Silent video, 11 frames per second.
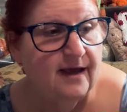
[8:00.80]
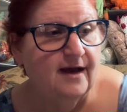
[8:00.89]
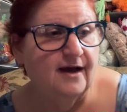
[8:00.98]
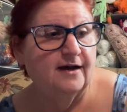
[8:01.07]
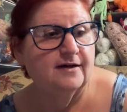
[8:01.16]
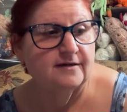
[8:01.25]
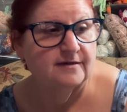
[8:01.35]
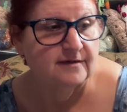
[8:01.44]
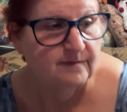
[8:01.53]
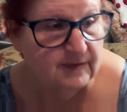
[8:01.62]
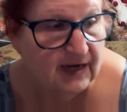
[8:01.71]
and
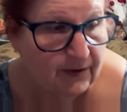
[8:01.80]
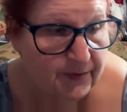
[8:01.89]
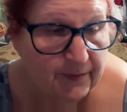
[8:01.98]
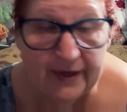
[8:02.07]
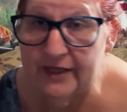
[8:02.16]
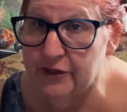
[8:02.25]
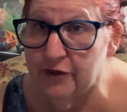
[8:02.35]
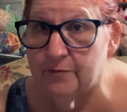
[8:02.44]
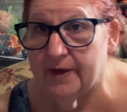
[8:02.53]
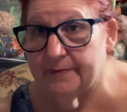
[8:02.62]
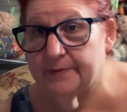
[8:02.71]
um, I'll be making two
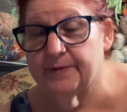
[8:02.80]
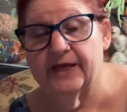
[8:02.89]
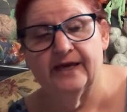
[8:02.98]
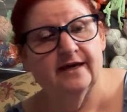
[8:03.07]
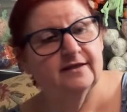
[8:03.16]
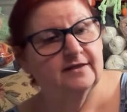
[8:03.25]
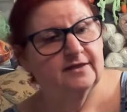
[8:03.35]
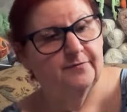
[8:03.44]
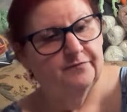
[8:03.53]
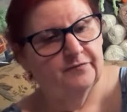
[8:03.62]
baby blankets.